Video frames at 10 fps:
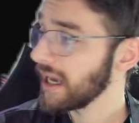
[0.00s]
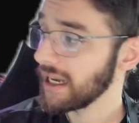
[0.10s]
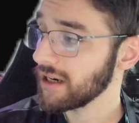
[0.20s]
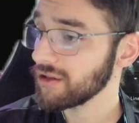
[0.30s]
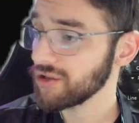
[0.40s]

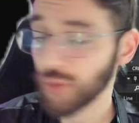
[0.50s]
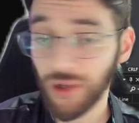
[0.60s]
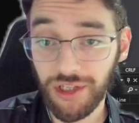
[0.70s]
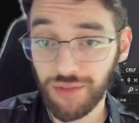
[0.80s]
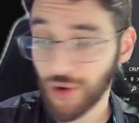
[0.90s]
Here's what
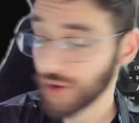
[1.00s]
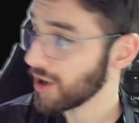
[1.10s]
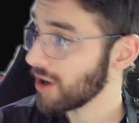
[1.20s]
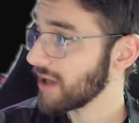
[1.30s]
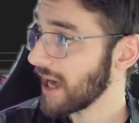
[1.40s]
this
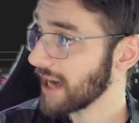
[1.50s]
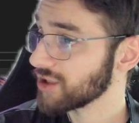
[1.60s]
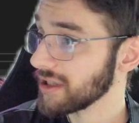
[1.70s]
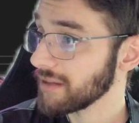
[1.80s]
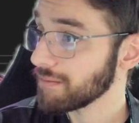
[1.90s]
protocol
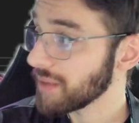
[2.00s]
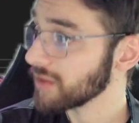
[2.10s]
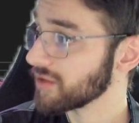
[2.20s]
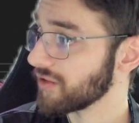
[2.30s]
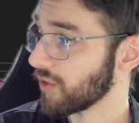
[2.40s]
actually
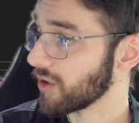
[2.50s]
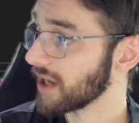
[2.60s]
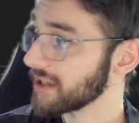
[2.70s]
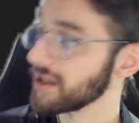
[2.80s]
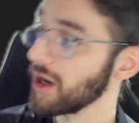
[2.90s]
built for
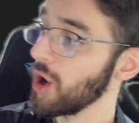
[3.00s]
us.